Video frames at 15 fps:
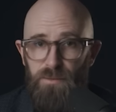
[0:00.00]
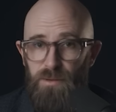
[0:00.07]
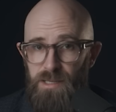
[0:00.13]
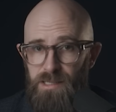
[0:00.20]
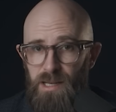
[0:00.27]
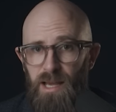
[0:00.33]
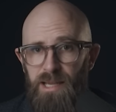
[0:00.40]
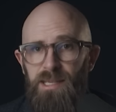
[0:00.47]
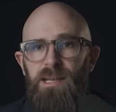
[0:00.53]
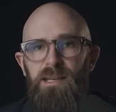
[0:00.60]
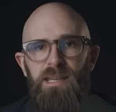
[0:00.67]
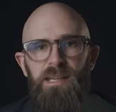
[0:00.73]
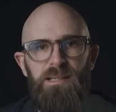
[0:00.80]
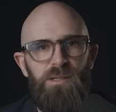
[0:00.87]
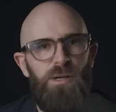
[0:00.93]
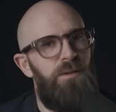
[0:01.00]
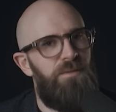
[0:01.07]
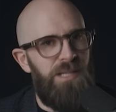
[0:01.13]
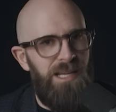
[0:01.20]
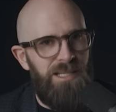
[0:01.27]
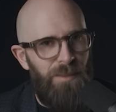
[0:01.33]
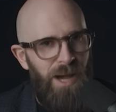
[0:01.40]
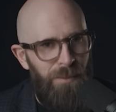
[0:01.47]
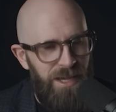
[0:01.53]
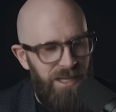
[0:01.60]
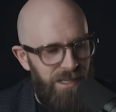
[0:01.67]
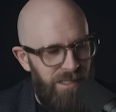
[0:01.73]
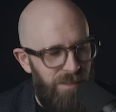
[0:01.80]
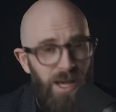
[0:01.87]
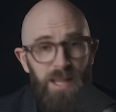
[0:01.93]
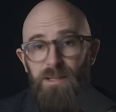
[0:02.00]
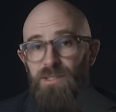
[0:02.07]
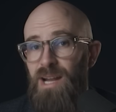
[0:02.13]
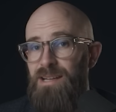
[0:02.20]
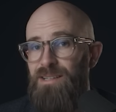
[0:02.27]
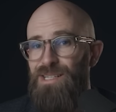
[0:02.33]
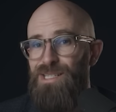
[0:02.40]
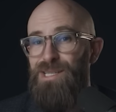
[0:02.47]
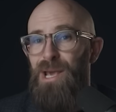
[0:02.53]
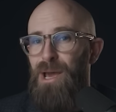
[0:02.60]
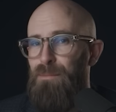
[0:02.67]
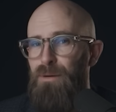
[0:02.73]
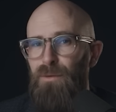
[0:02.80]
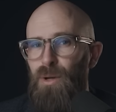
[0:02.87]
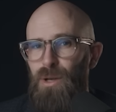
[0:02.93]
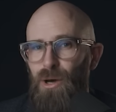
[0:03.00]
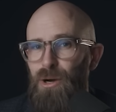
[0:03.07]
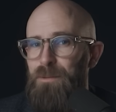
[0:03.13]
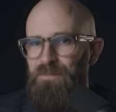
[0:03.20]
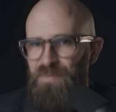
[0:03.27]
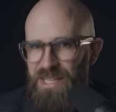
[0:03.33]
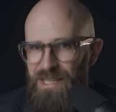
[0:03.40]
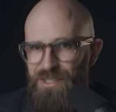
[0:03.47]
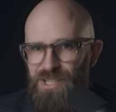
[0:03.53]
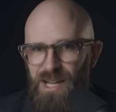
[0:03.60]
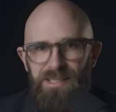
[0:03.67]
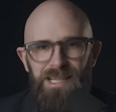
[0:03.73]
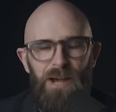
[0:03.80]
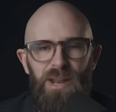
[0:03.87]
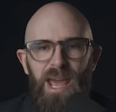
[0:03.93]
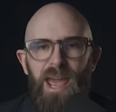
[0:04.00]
for his liking, Niyazov set about making some other changes. Before long, he had shut down